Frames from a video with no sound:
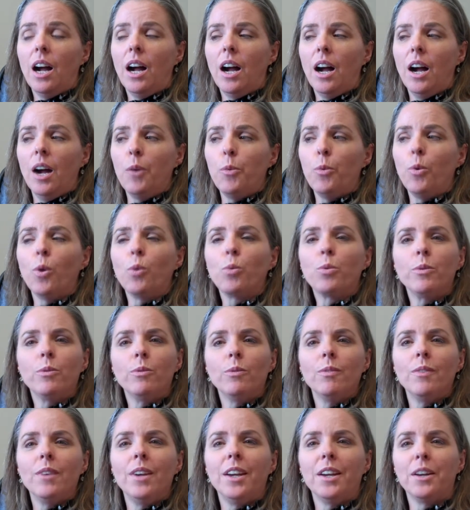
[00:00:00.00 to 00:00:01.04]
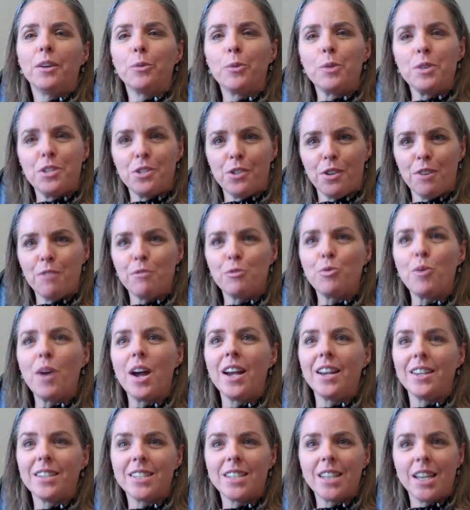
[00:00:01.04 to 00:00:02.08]
I will, in a reserved
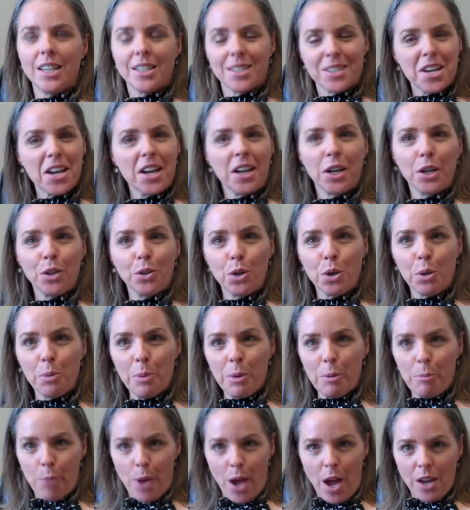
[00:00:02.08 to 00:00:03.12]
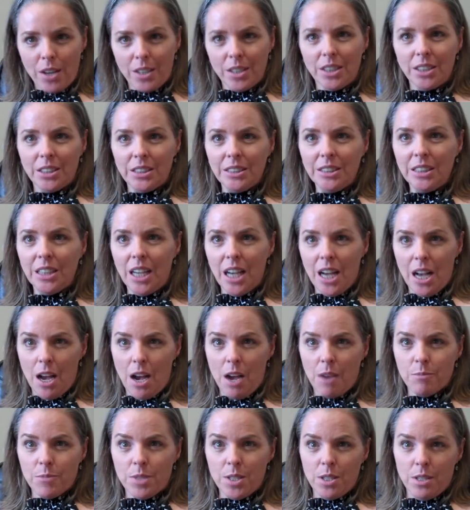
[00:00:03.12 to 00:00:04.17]
way, say it's getting a little bit better
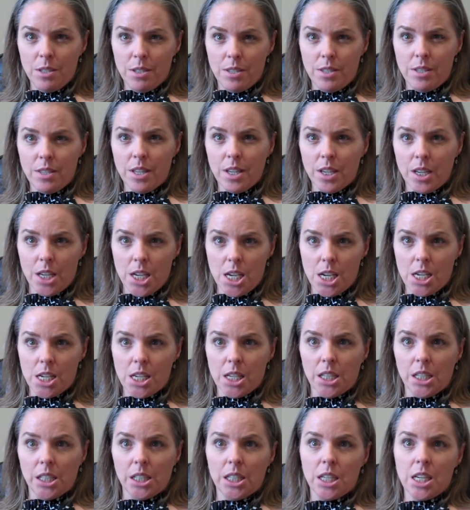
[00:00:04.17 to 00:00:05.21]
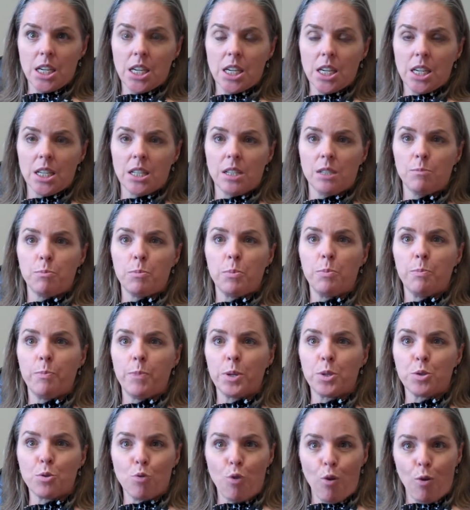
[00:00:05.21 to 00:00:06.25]
since the
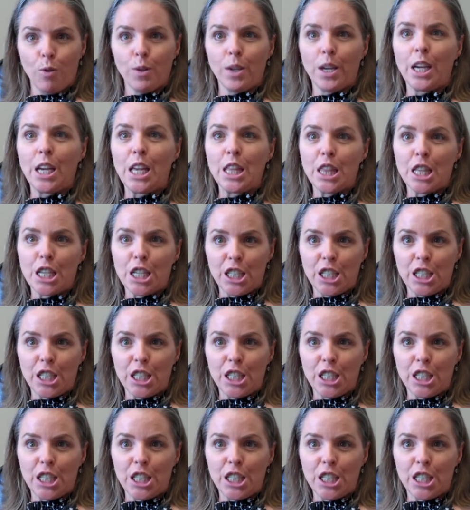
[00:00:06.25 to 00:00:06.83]
patrolling and the